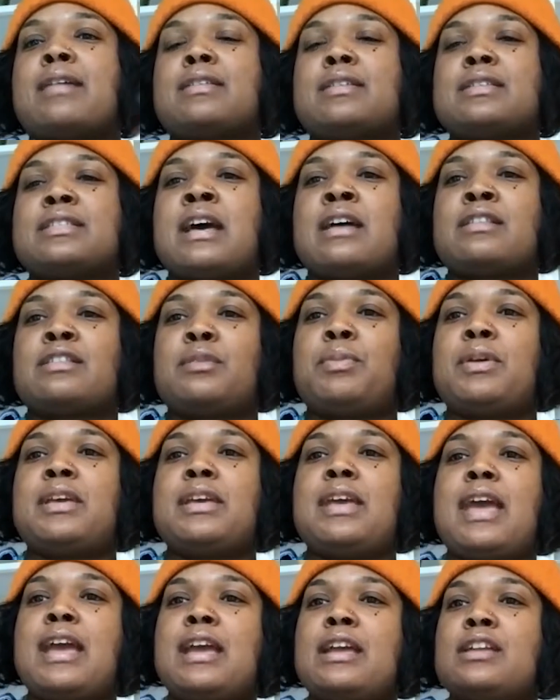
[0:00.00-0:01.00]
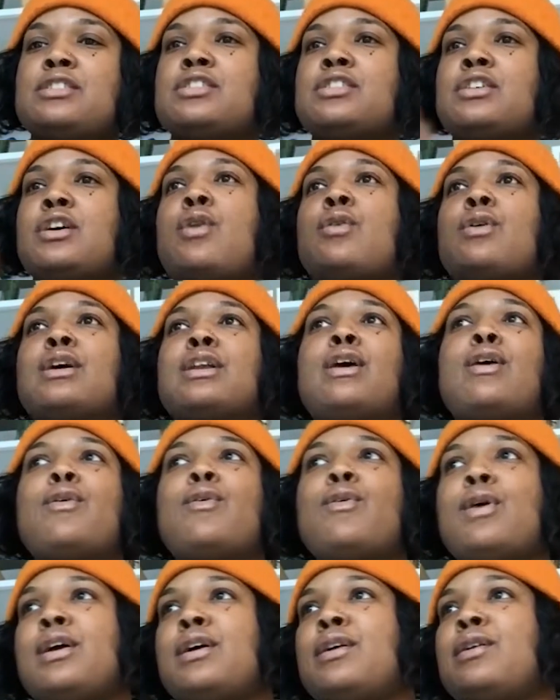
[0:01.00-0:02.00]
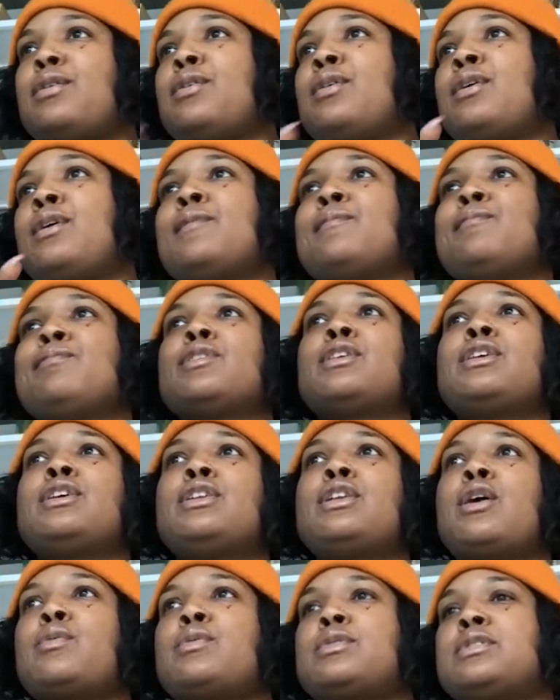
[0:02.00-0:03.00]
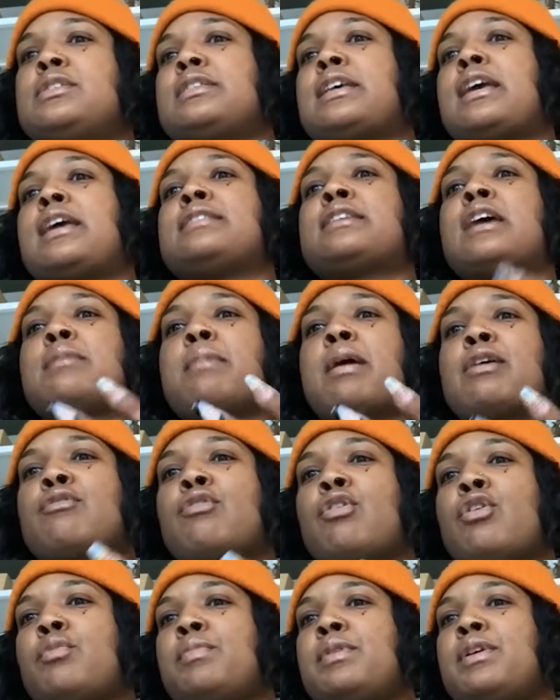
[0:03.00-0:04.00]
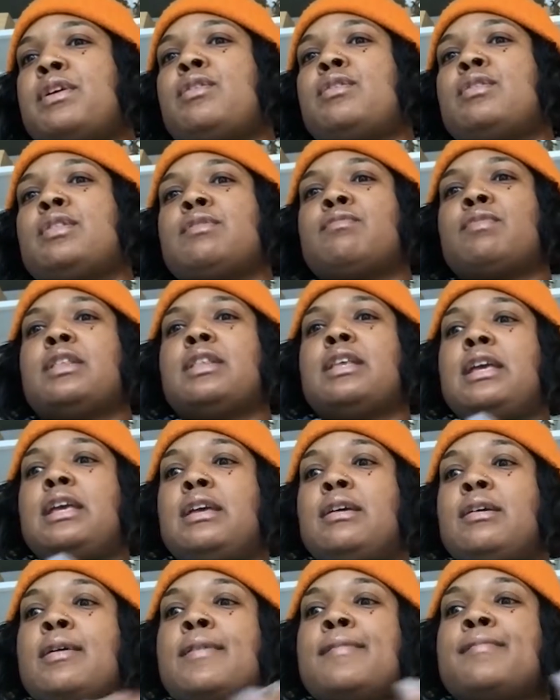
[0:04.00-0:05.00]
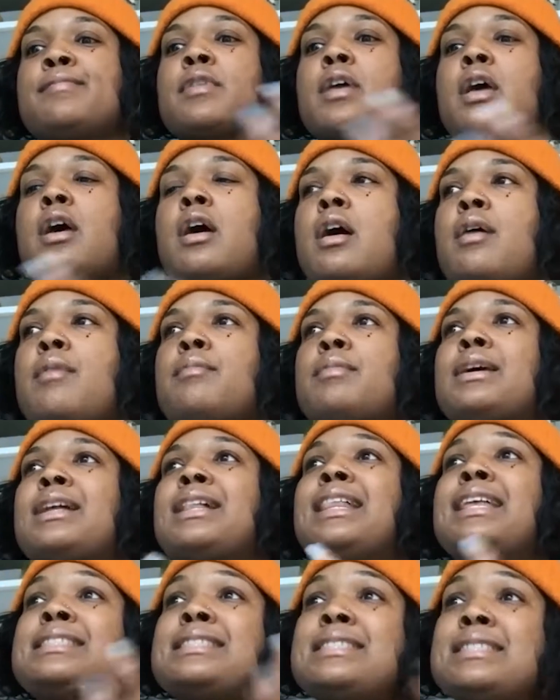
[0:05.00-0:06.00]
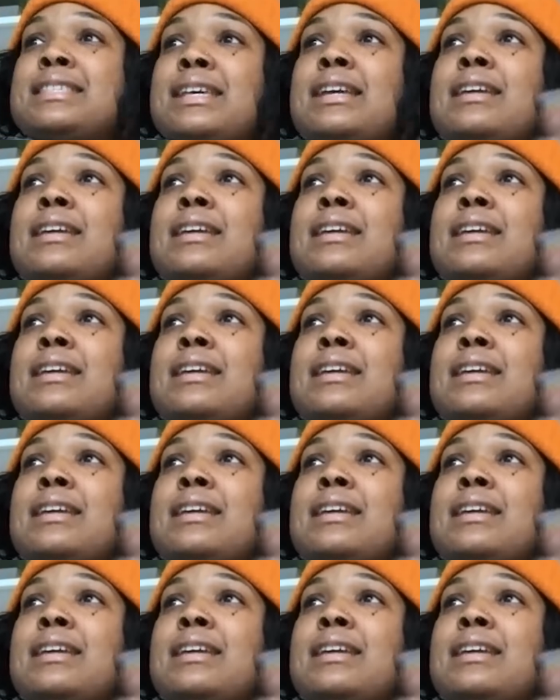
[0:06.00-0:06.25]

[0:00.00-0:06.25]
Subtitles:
out the pH, coconut oil, which is antimicrobial and really cleansing.